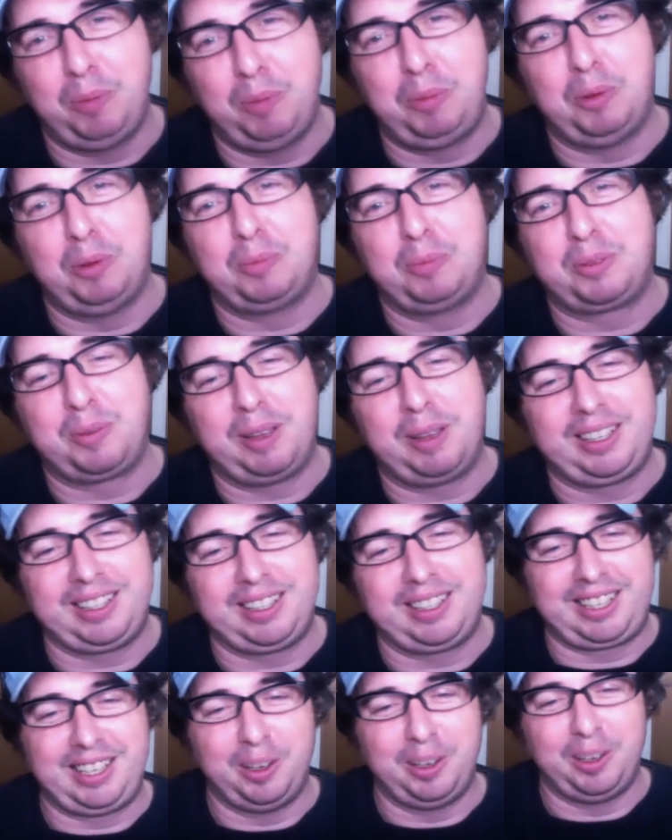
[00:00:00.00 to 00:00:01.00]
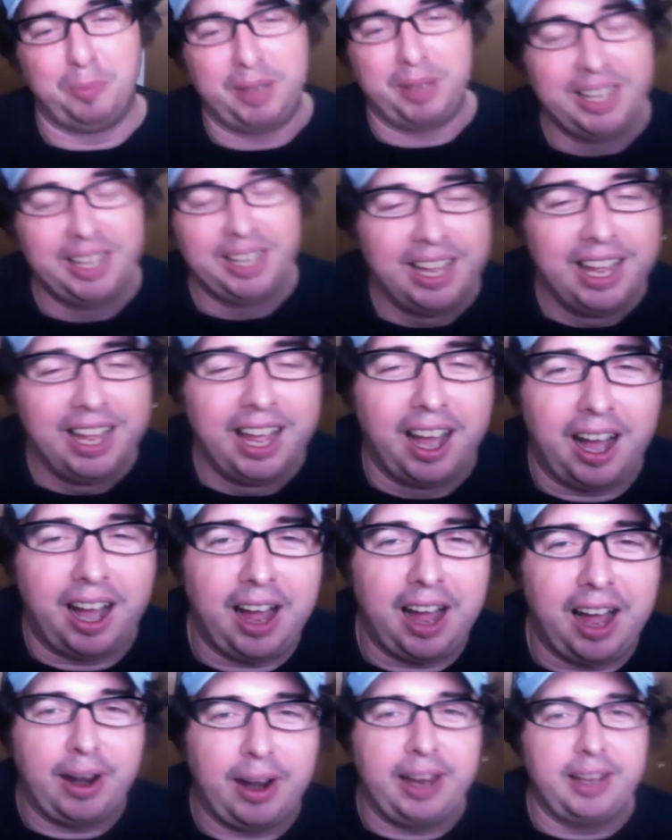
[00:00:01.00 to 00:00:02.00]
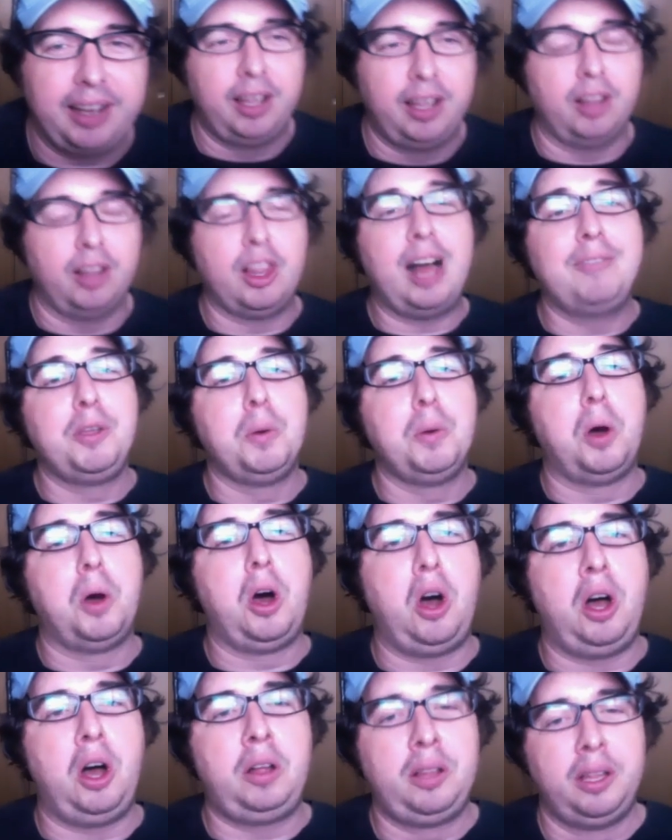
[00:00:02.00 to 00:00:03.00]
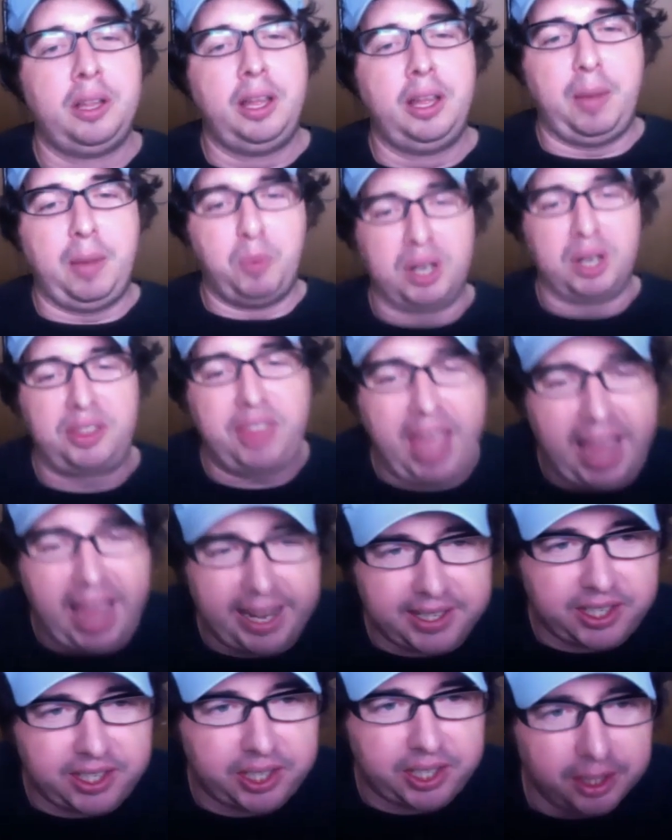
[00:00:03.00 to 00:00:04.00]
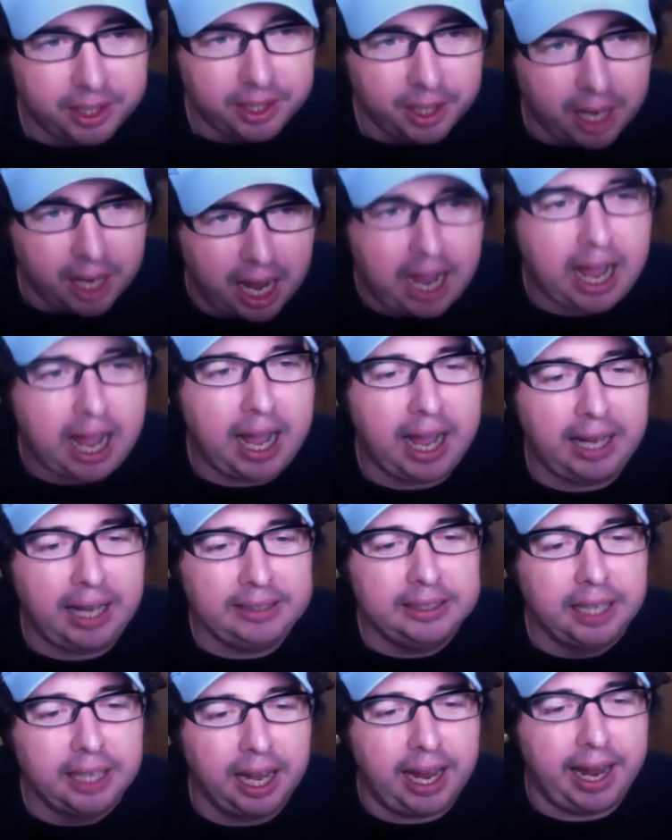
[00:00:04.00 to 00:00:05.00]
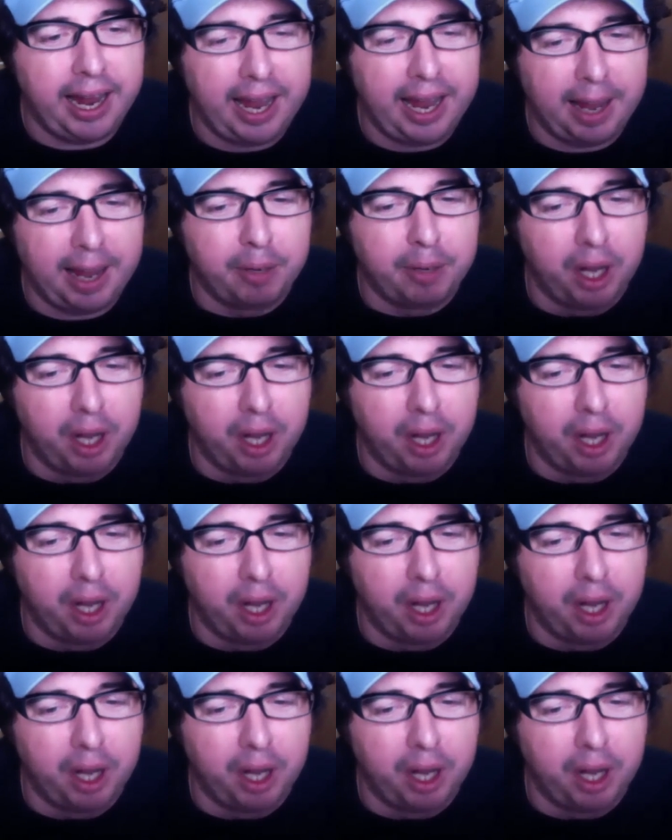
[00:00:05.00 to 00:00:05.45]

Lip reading: Boom's back to kill me. All right. I love you all. And with that, I am